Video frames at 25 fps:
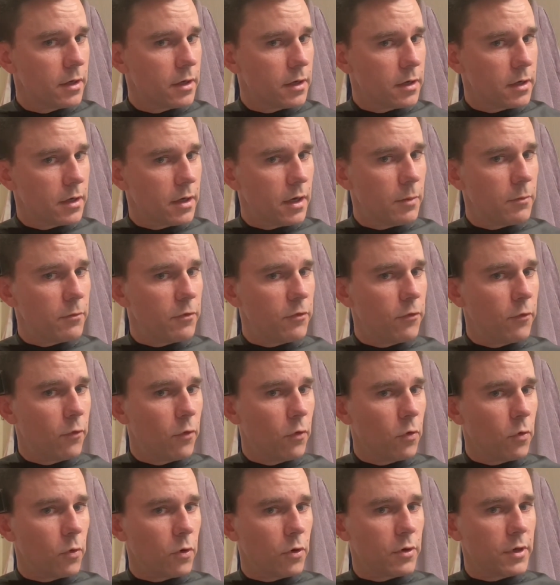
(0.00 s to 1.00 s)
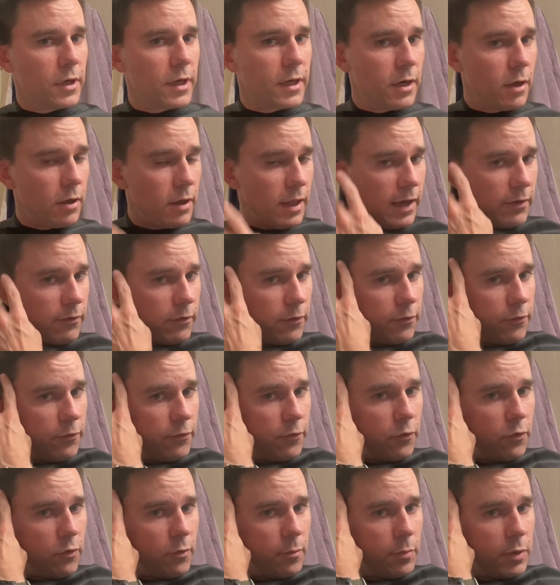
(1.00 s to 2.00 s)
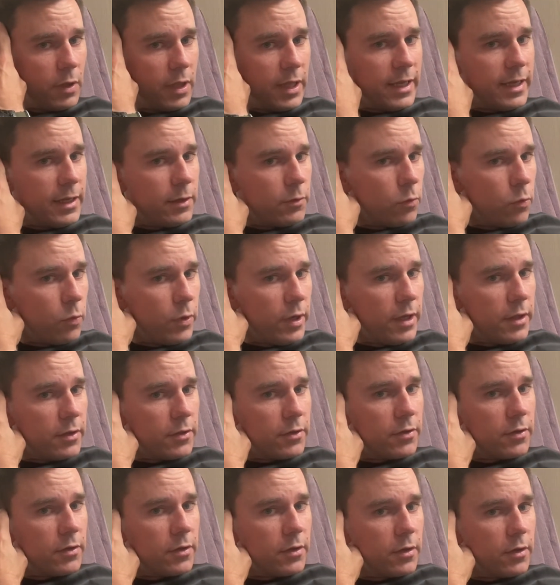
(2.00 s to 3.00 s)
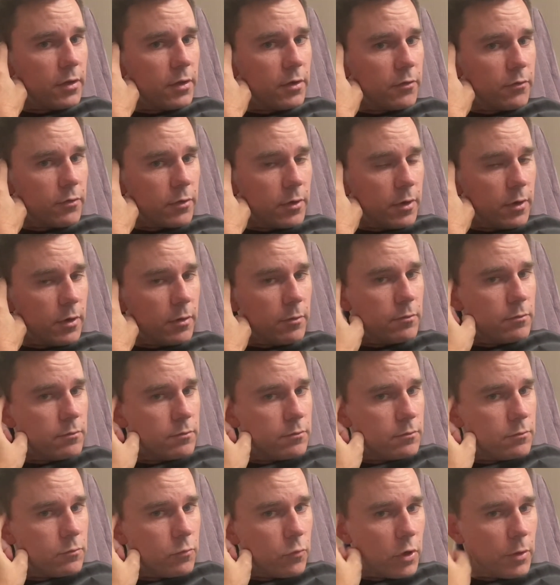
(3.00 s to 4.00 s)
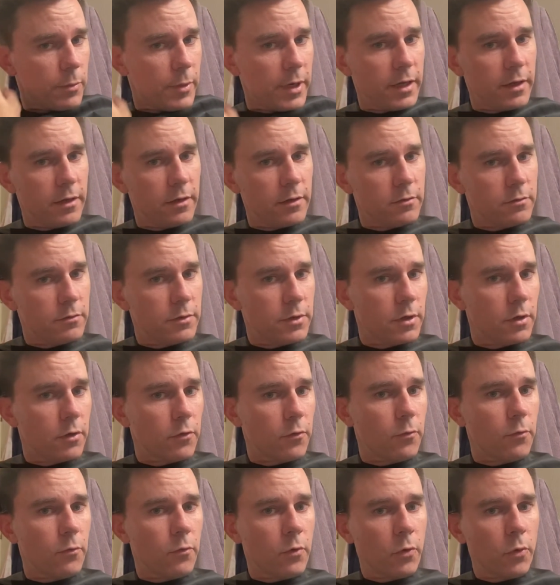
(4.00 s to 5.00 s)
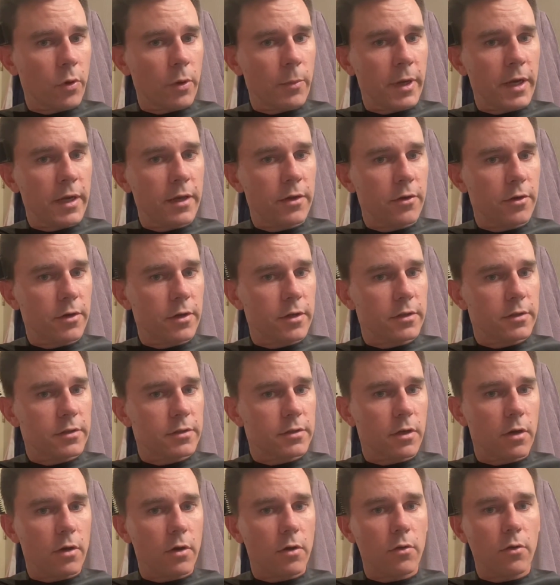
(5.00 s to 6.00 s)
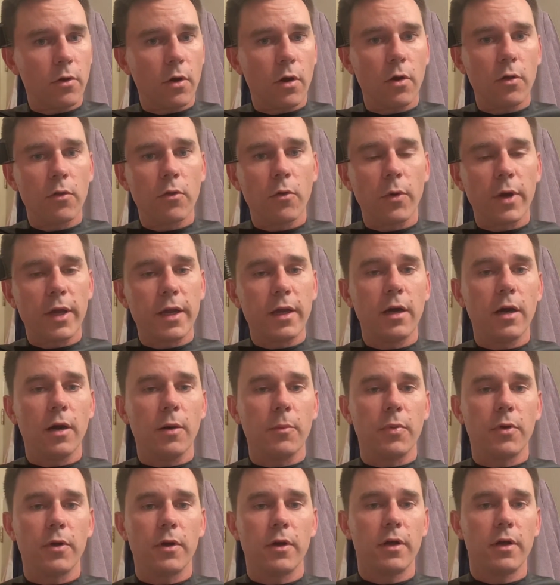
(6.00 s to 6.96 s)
come forward, and I'll have a full blade width from where my where my ear is all the way up.